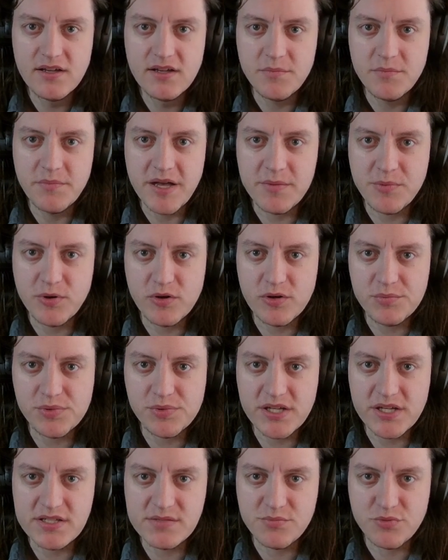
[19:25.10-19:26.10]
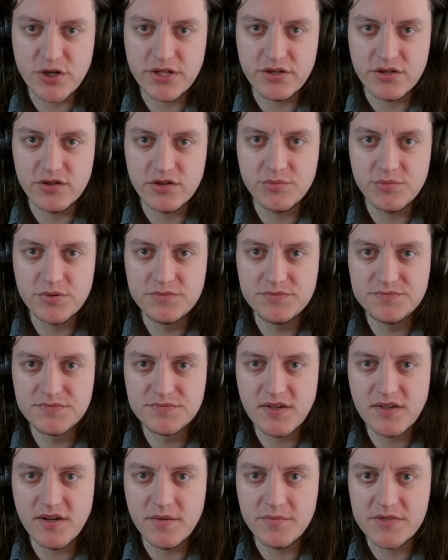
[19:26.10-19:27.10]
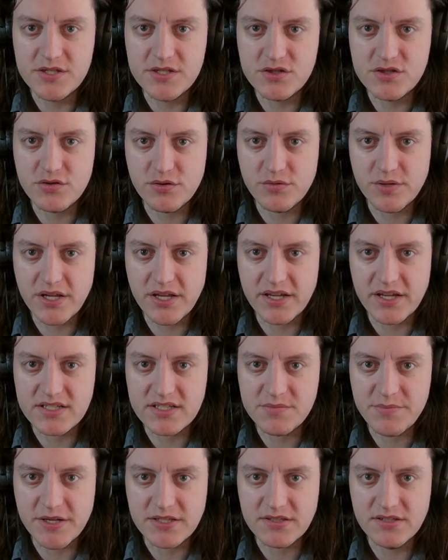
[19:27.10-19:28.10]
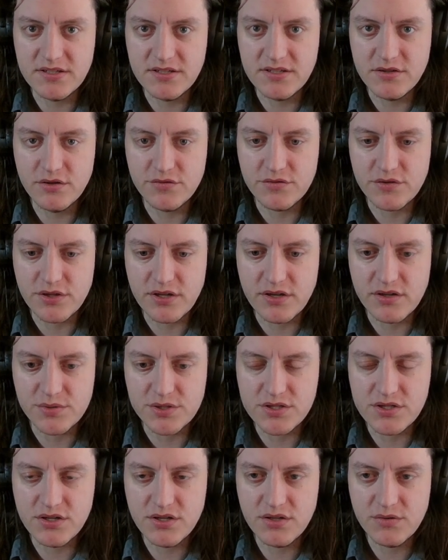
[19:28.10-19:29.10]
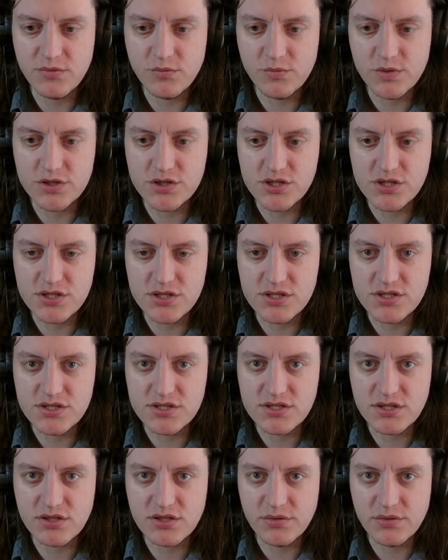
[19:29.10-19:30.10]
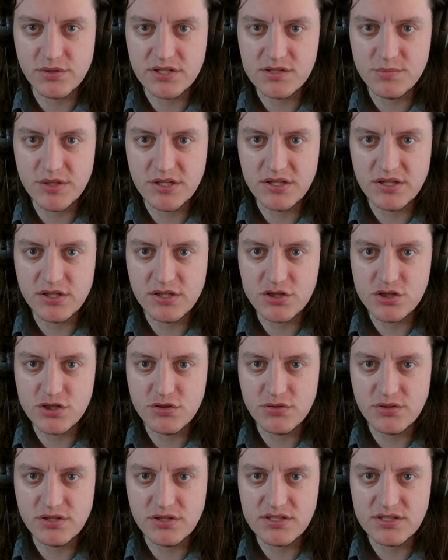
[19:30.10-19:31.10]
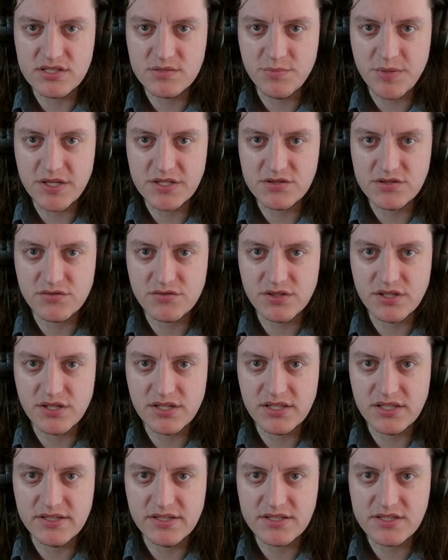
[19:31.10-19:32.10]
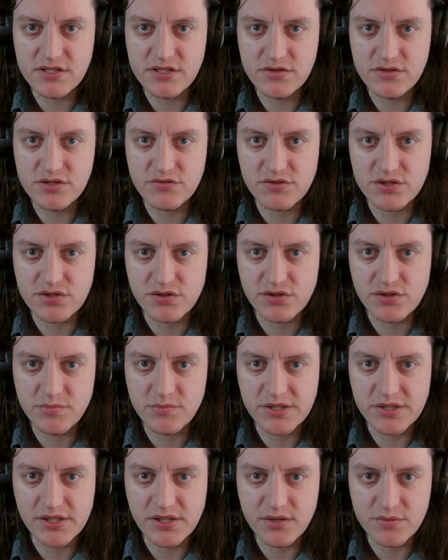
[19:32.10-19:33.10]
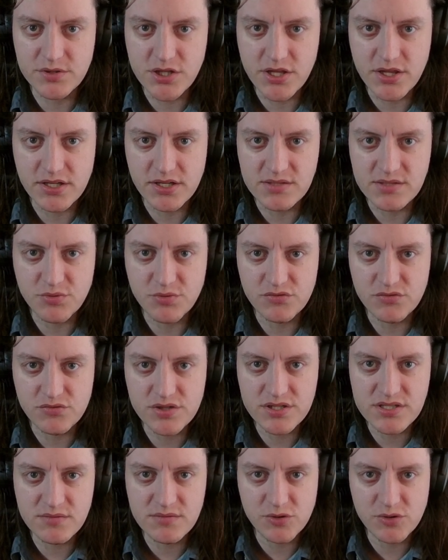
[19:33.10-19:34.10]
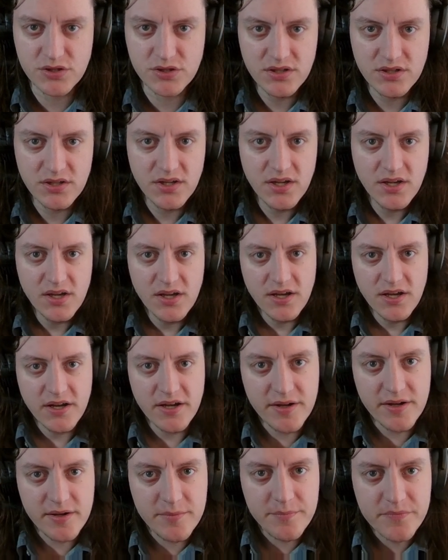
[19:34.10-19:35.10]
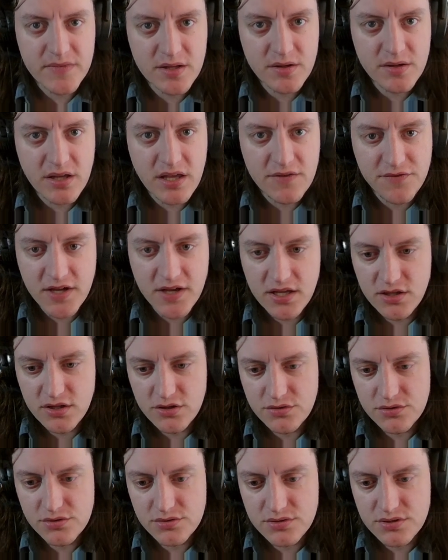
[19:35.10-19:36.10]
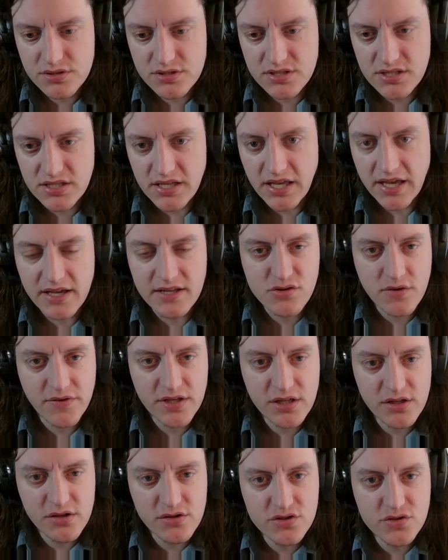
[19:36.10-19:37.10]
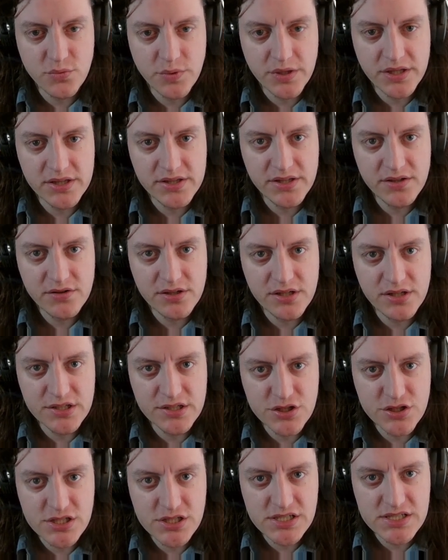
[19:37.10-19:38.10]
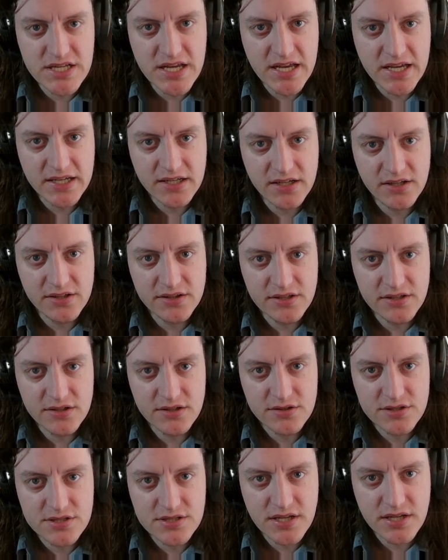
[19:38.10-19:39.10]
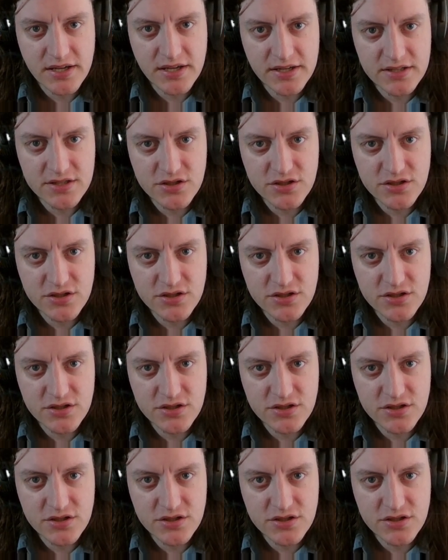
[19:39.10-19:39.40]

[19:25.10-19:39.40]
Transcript: My opponent plays Bright Hope. This is sort of what I expected over there, which is going to be an issue in the space arena. He doesn't use the return ability, which I think is pretty reasonable. So if I use Wing Leader, he can just attack on the other side.